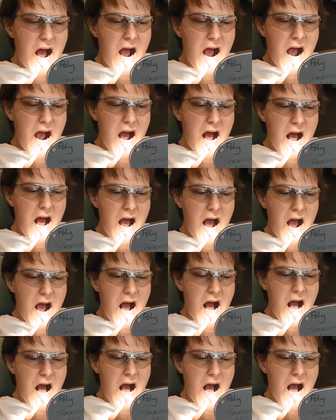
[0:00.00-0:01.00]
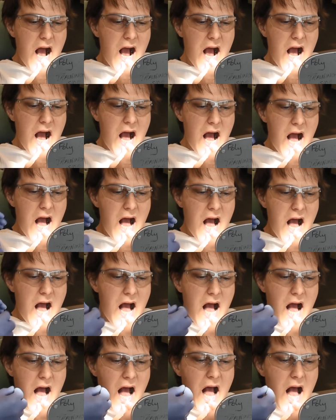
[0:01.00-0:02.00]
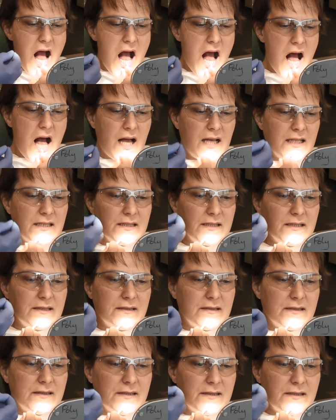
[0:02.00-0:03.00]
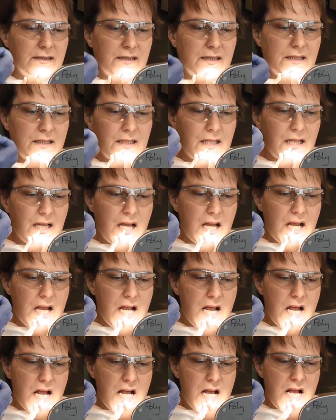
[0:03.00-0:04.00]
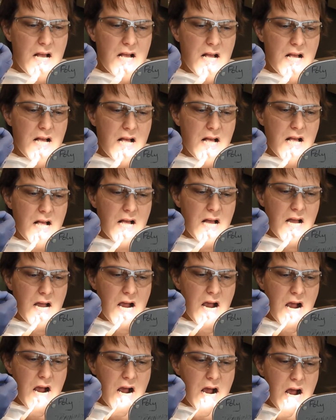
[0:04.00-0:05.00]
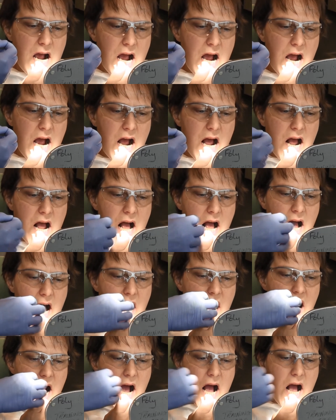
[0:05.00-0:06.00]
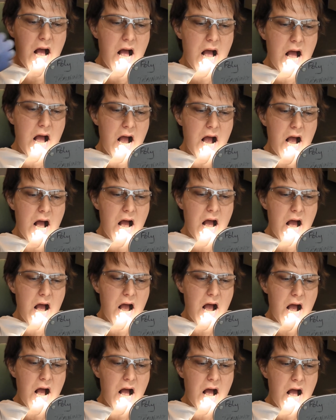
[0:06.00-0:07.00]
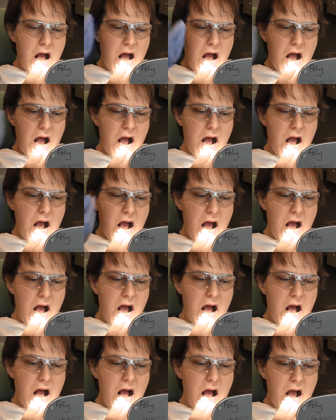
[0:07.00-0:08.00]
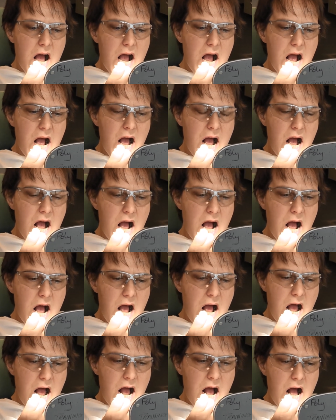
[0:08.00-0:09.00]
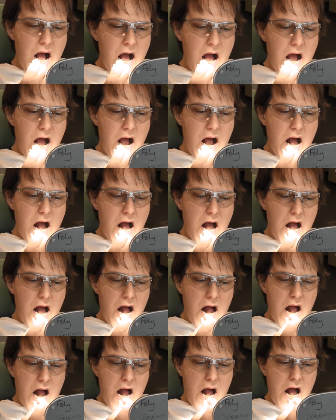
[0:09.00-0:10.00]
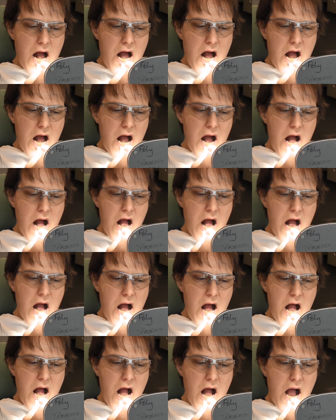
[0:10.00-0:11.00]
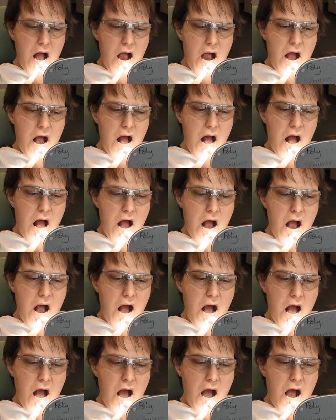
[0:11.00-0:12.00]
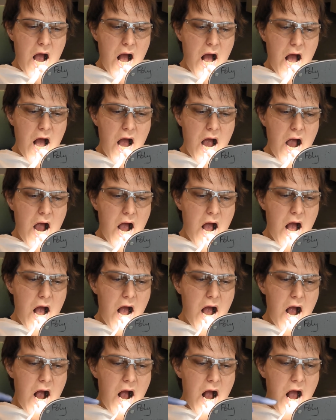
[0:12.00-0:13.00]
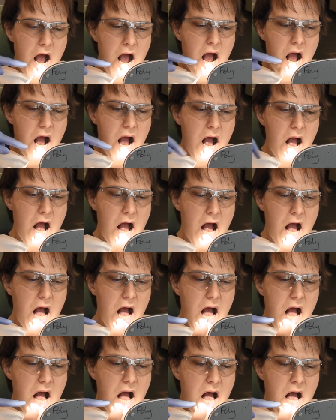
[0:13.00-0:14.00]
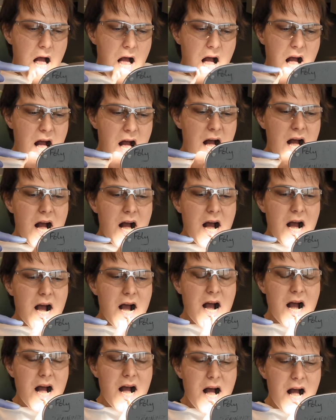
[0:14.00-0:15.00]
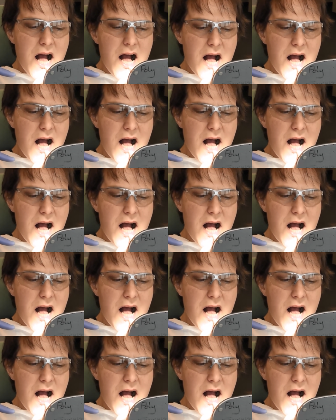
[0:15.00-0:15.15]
That's good. Now what I want you to do is move the brush in and out a bit, so that that's it. You're using the bristles on it to brush off the plaque. That's it. Good. Okay, try this tooth to this side.